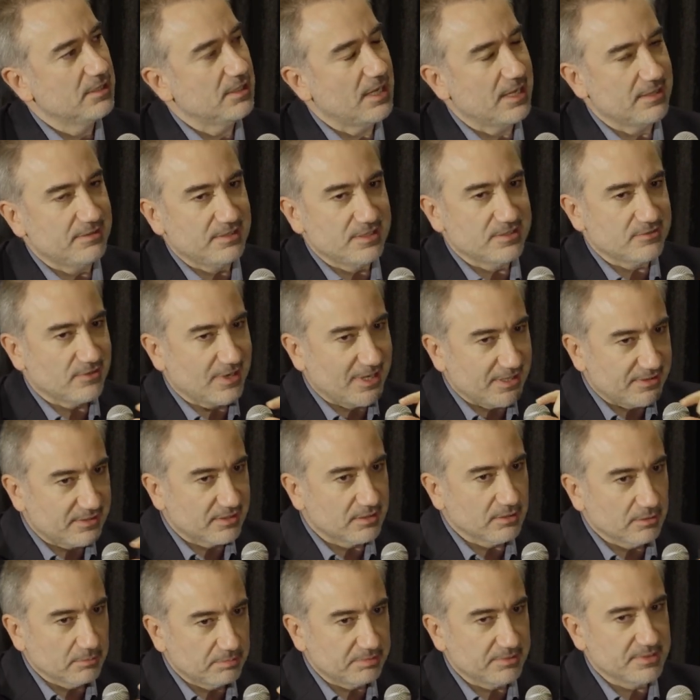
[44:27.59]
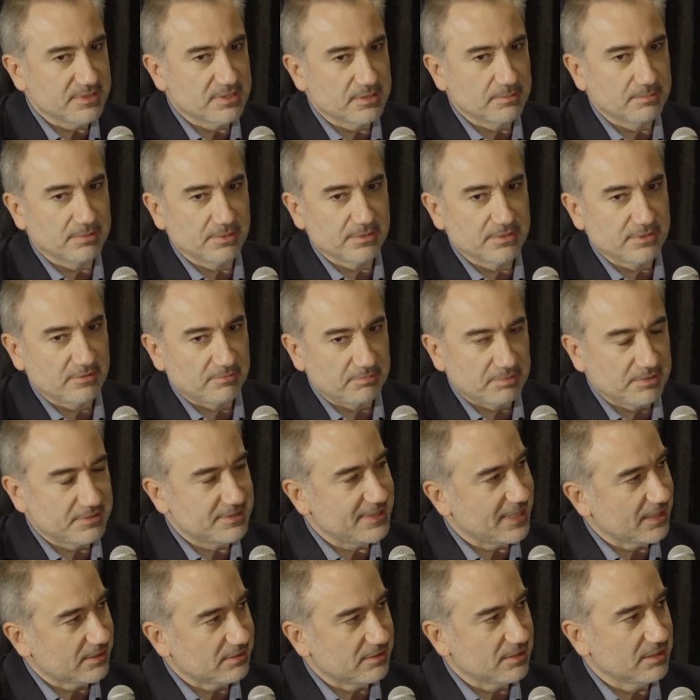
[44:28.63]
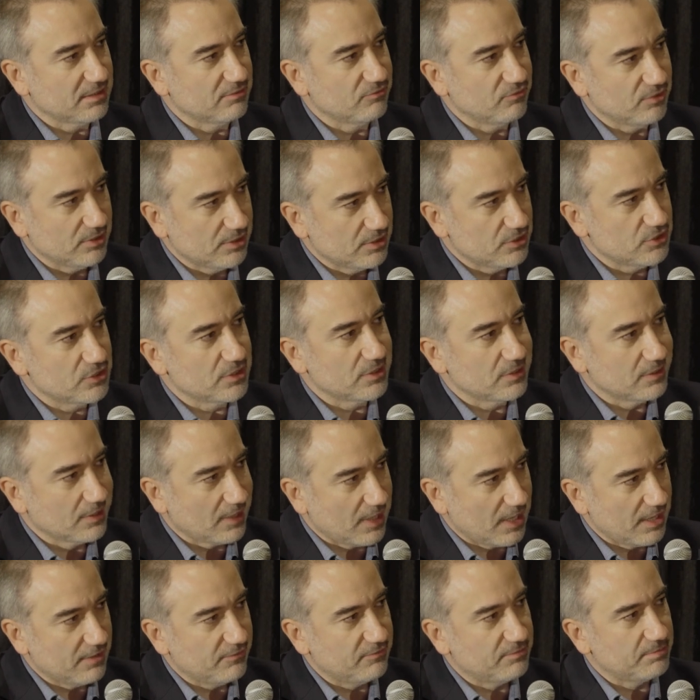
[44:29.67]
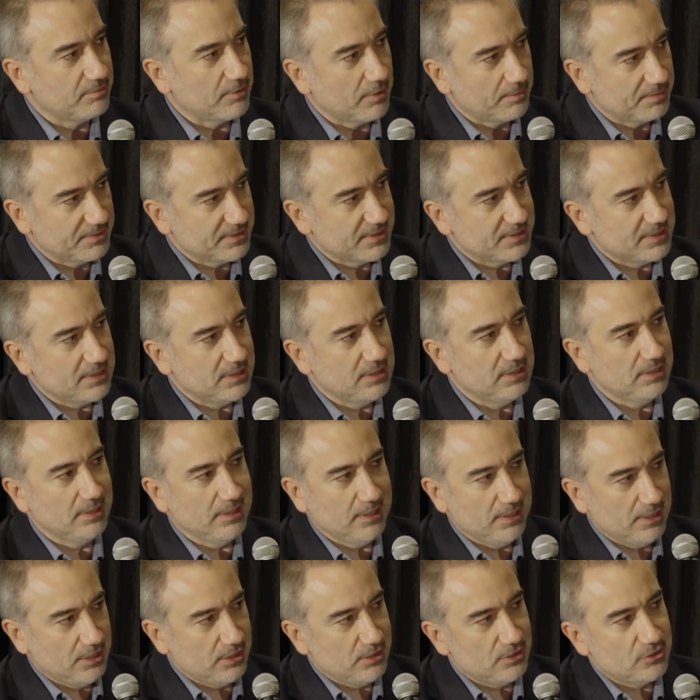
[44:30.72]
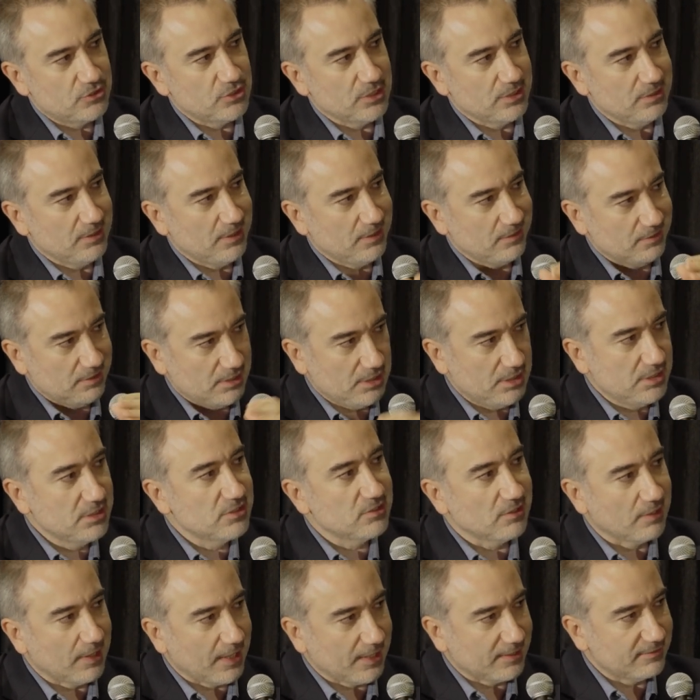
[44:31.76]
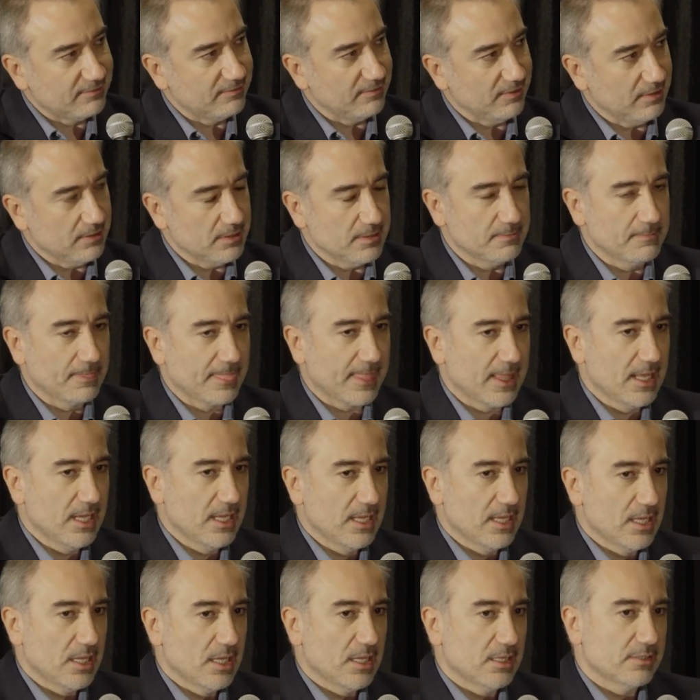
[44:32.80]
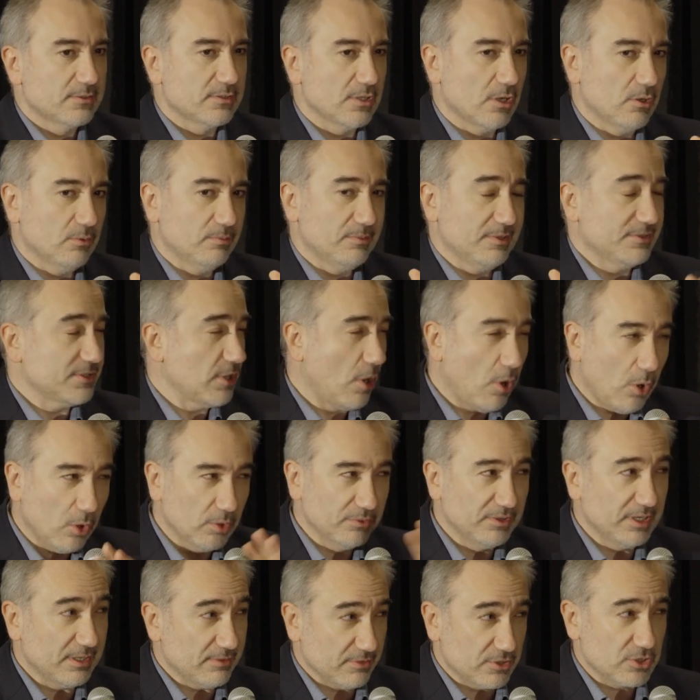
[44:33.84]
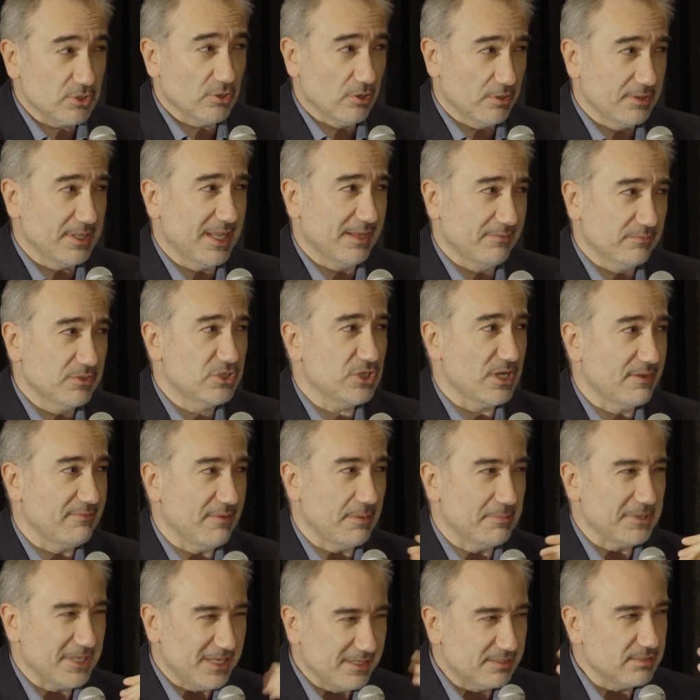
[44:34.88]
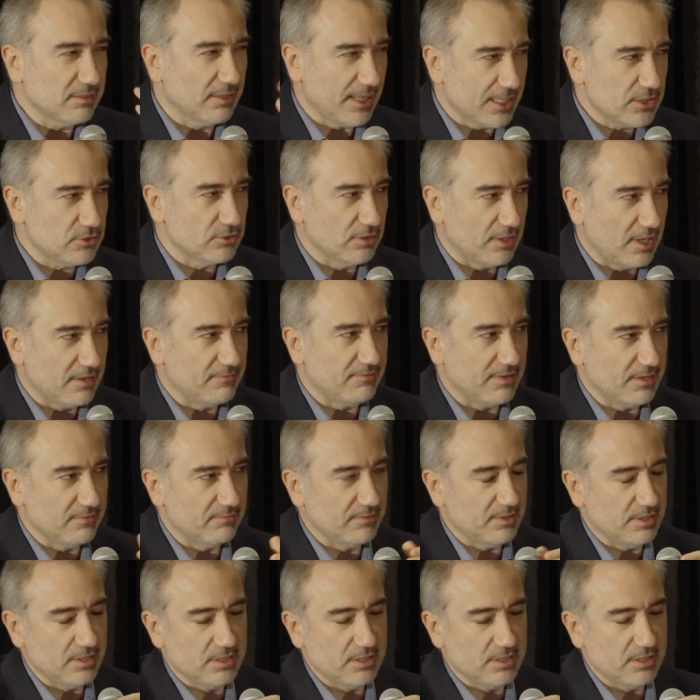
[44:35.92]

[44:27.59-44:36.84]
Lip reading: And these are ethical principles of protecting religion, life, property, lineage, and the intellect. And so there's a whole literature on that, which intellectually I find